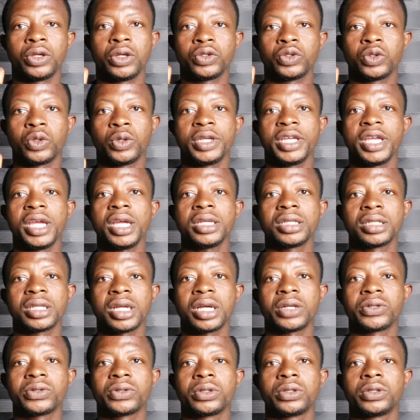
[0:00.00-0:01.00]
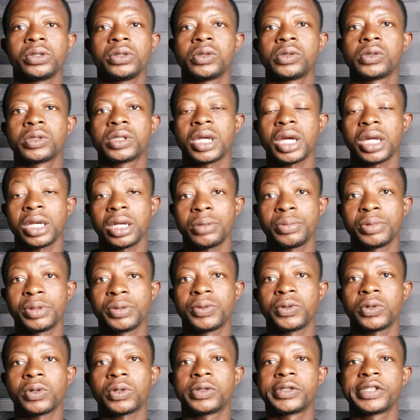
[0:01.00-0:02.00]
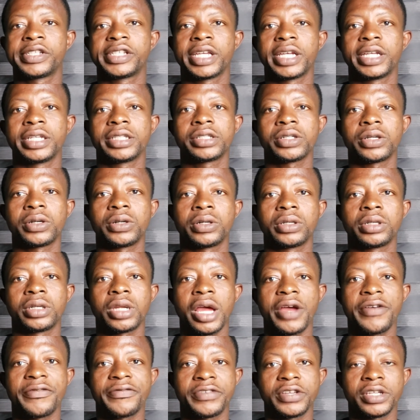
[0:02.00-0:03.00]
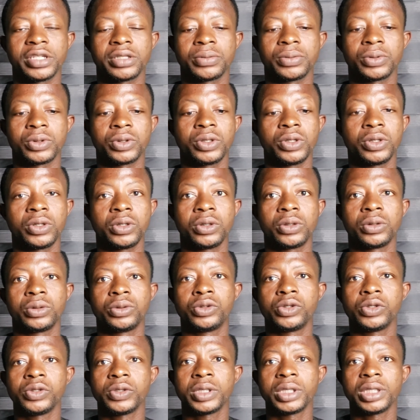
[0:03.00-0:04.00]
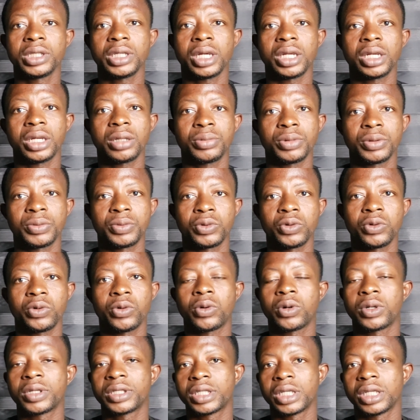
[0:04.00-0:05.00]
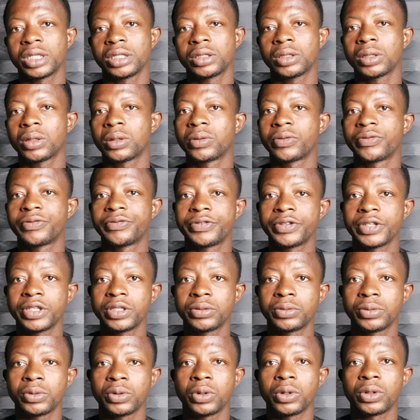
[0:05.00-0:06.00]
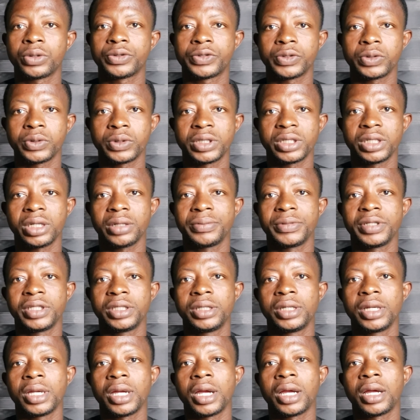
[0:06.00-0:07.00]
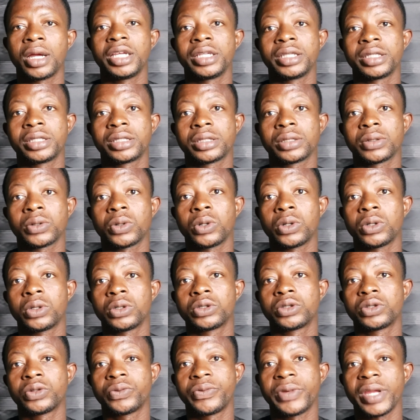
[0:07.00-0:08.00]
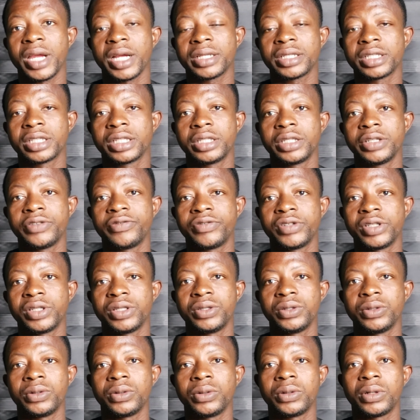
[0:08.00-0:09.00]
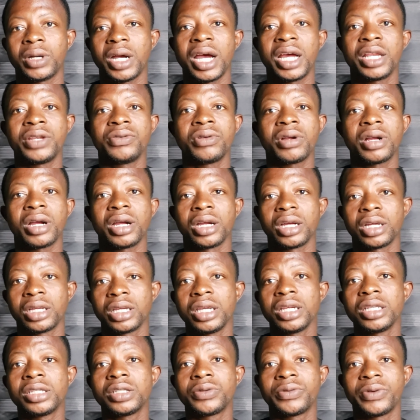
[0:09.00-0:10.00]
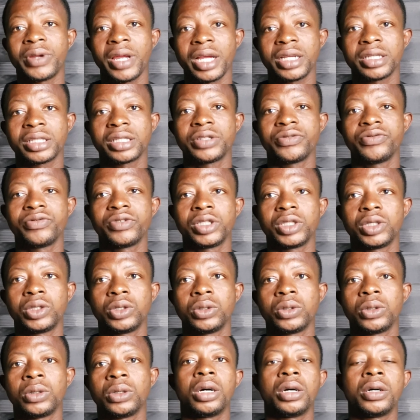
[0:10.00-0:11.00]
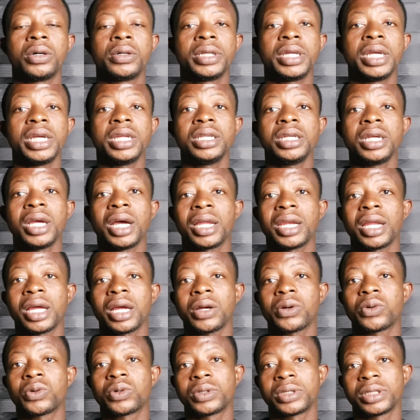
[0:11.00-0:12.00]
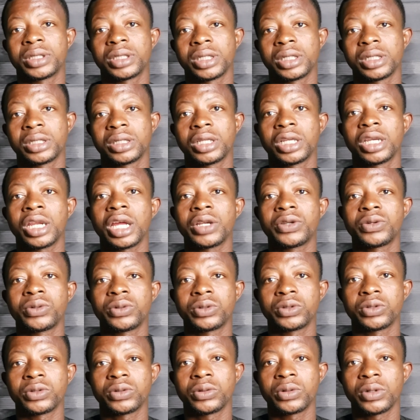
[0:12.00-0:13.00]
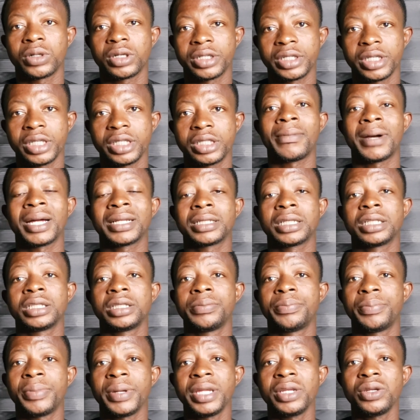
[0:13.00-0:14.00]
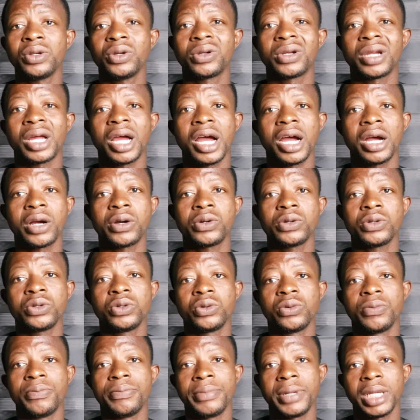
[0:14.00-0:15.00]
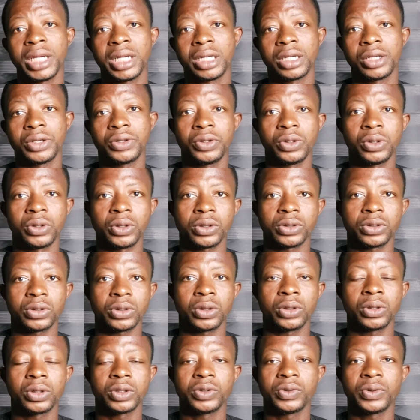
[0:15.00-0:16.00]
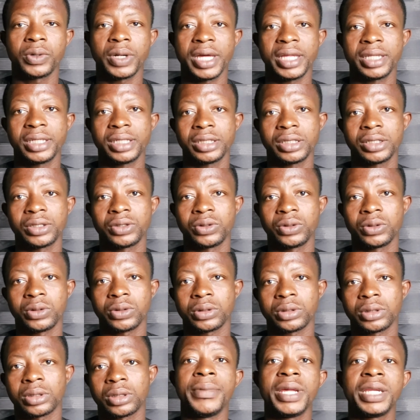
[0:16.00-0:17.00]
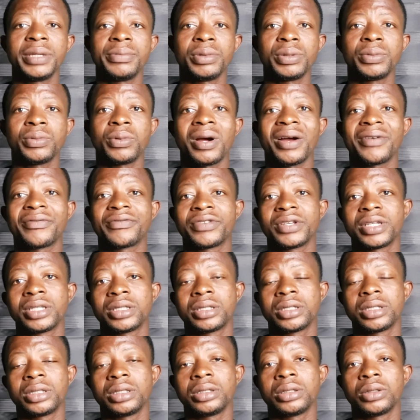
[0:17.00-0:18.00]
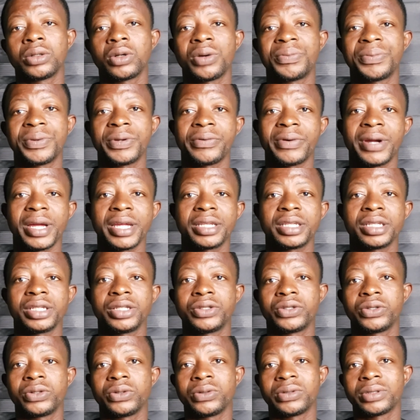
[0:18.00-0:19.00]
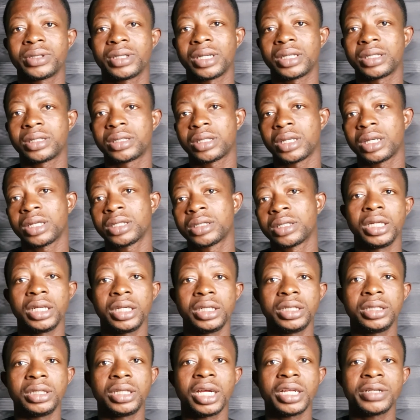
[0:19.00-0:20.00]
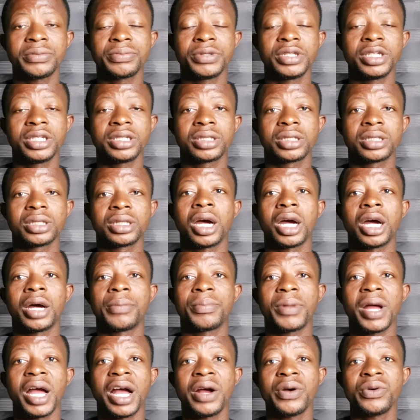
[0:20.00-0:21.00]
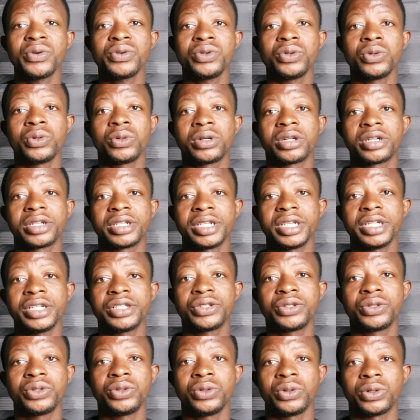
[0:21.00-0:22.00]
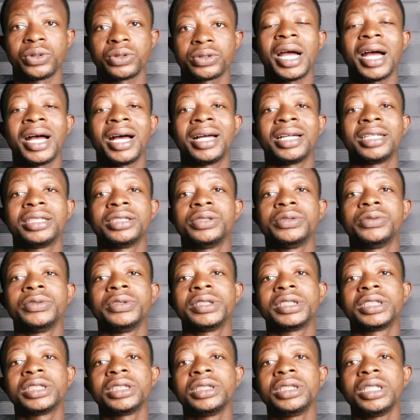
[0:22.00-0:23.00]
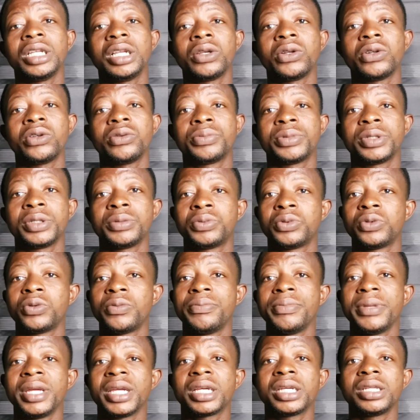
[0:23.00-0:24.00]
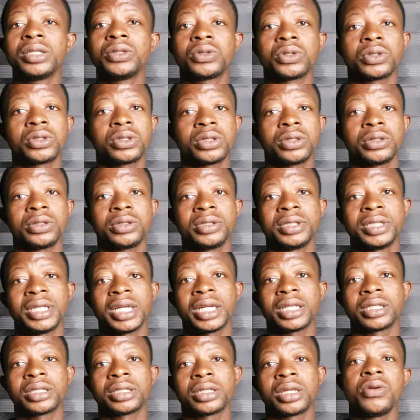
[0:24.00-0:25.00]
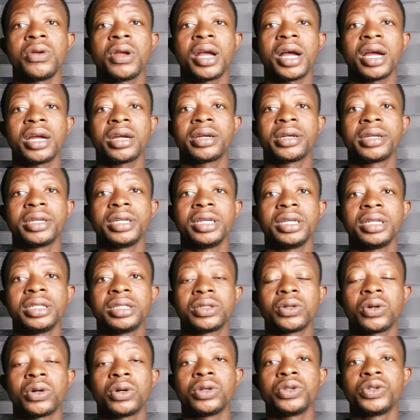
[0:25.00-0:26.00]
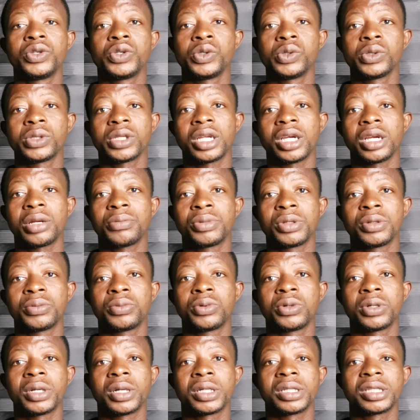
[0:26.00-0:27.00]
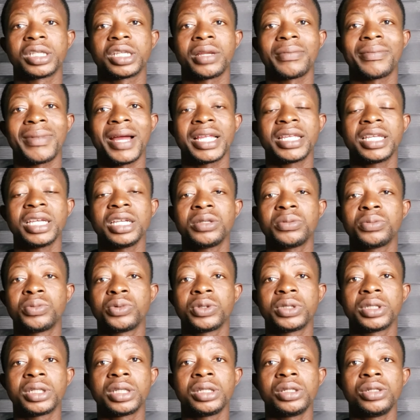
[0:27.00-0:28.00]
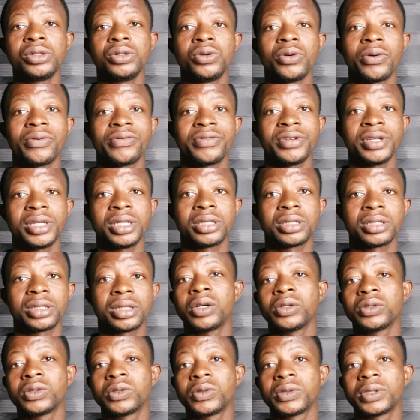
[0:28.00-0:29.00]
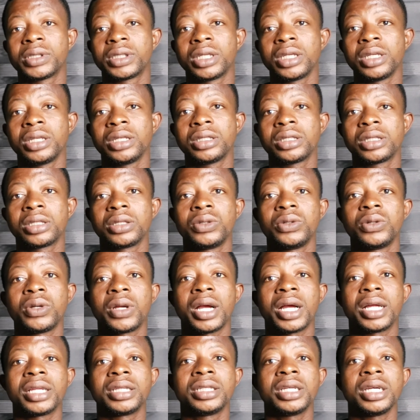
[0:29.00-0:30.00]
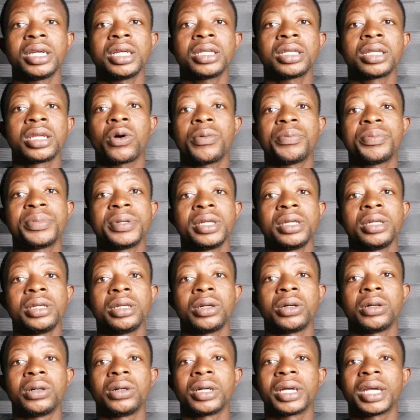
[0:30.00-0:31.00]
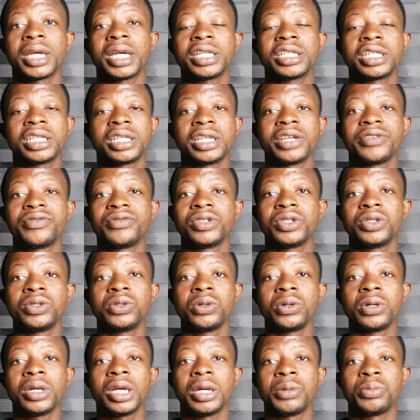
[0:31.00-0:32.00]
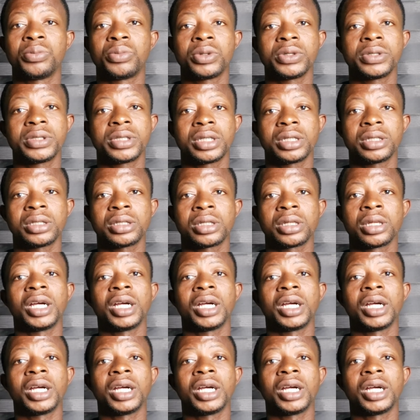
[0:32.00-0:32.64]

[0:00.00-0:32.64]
So here is how to use other people content on a Facebook. Using other people content on Facebook or social media is called reaction video, and you can create reaction video on any other content that you want to create, but it depends on how you make yours or you edit yours. Many people are facing copyright issues and stuff. That means how you create yours, and we've seen a lot of people making tutorial that you can create or use other people content by just putting your face. Also says you can just copy or get the video and post it.